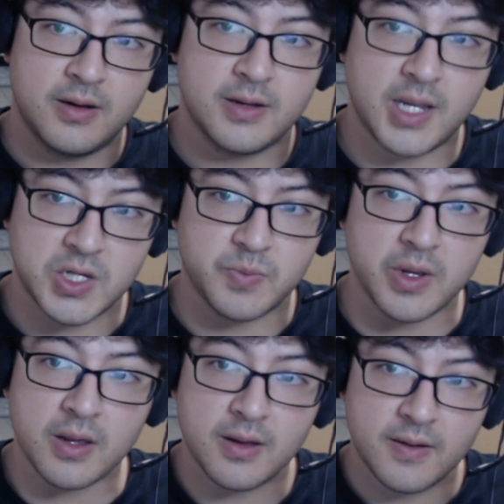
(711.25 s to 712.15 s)
teach
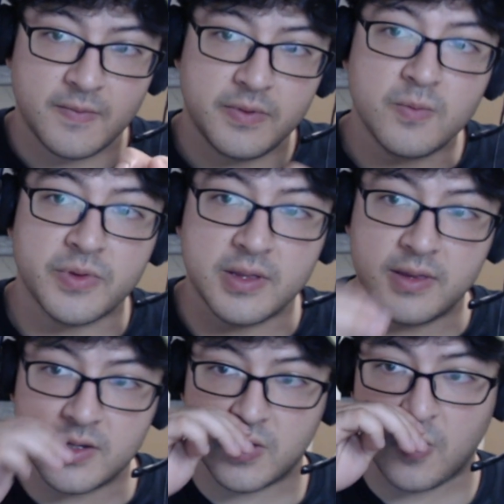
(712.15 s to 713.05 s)
me within
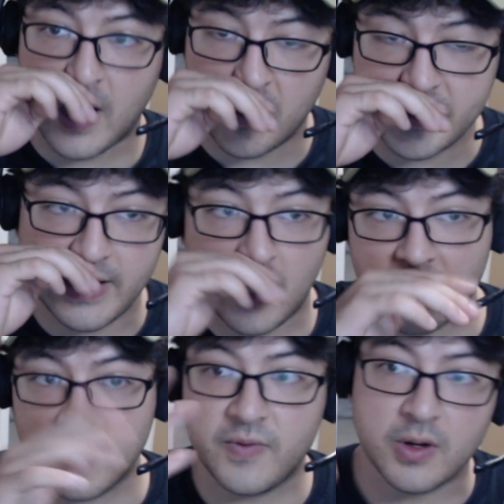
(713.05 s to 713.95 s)
these 2 hours and I'll
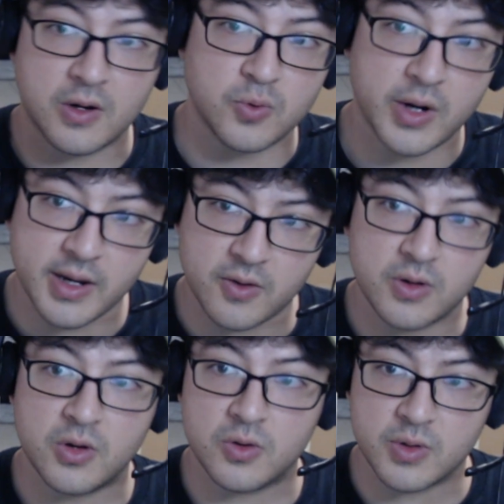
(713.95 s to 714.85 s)
give you a grand or
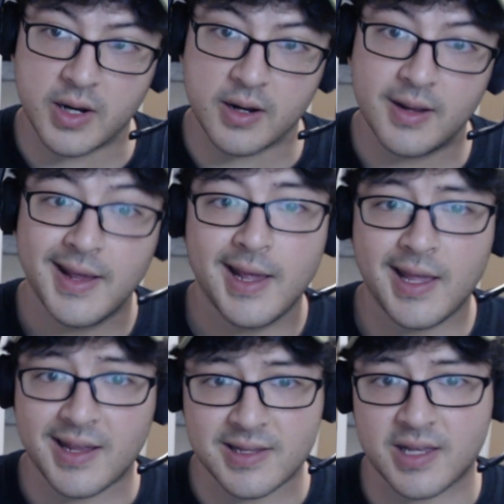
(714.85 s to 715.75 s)
2 grand
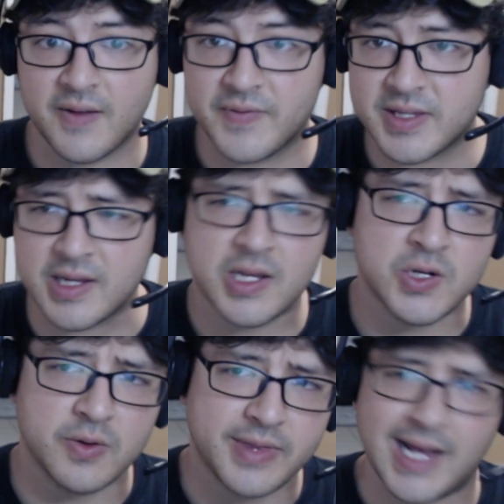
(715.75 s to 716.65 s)
instead of
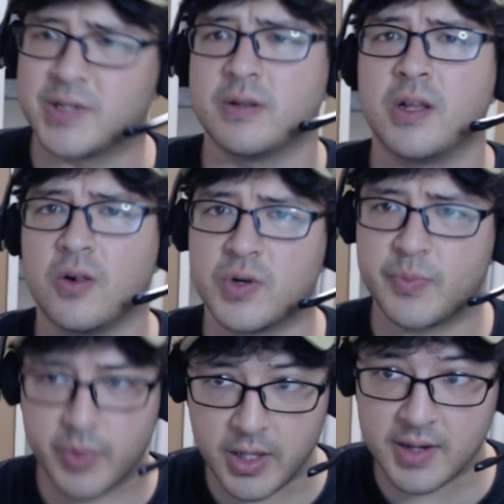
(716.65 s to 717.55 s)

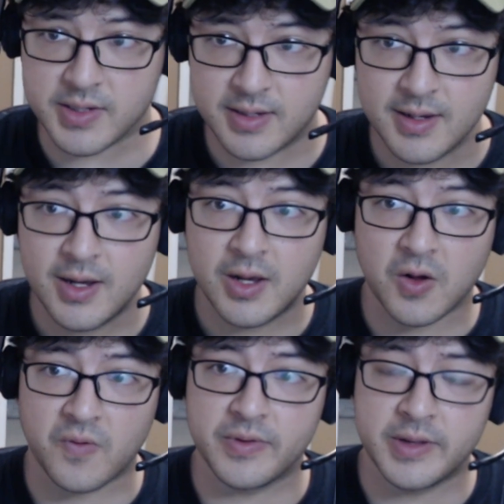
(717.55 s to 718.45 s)
$600,000 plus
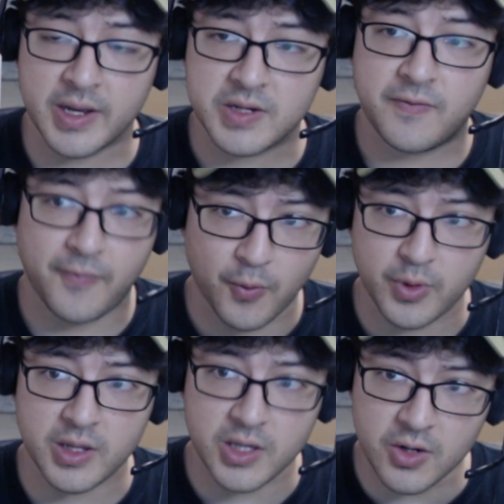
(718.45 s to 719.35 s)
over the next
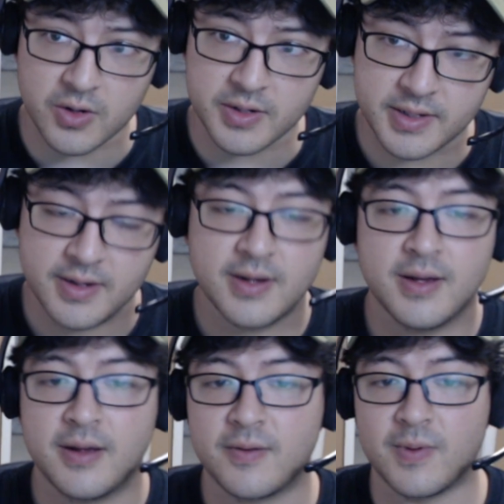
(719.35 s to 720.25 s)
40 years,
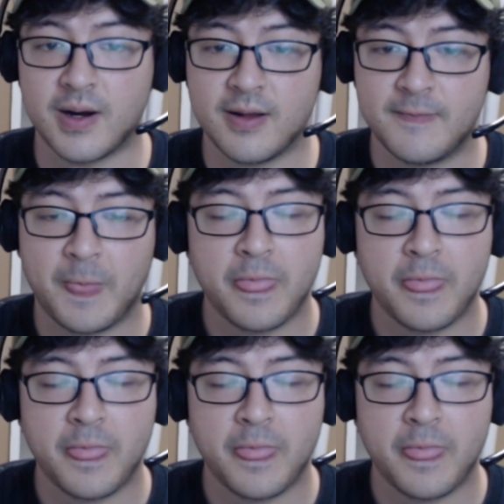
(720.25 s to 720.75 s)
right?